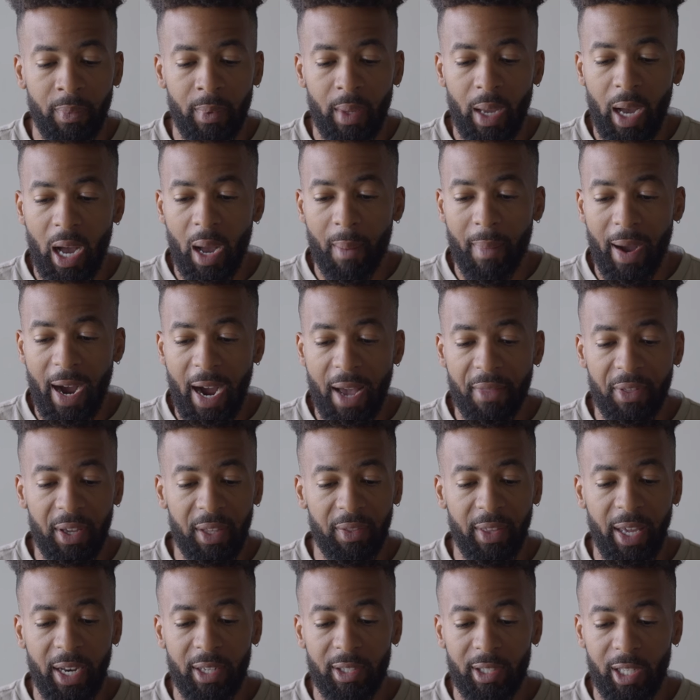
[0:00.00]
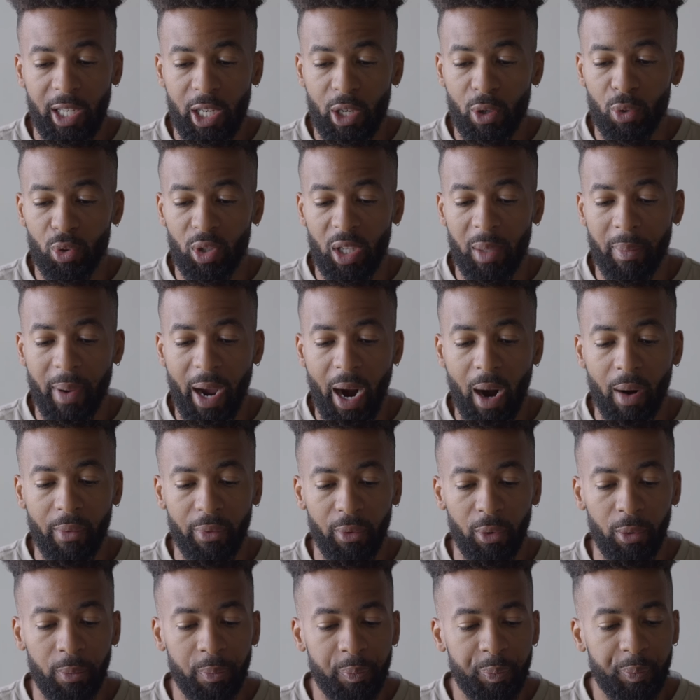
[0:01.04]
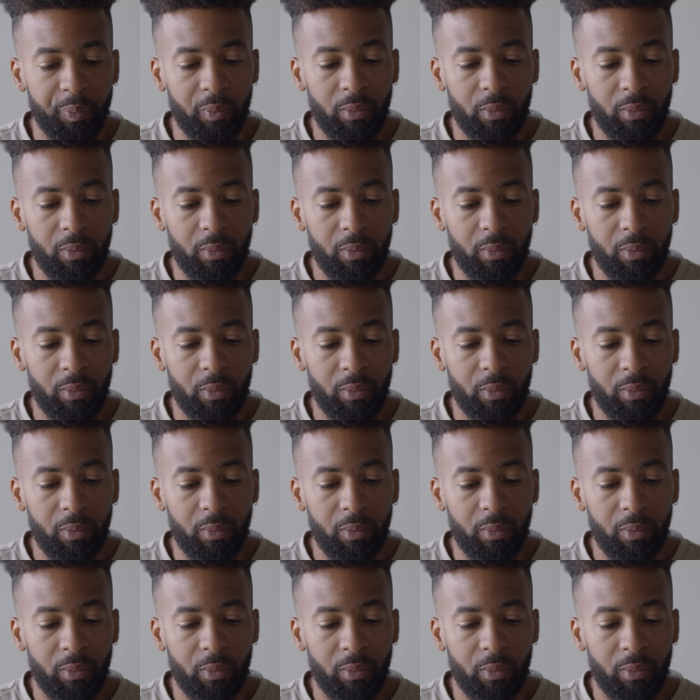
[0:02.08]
I think that is hugely powerful.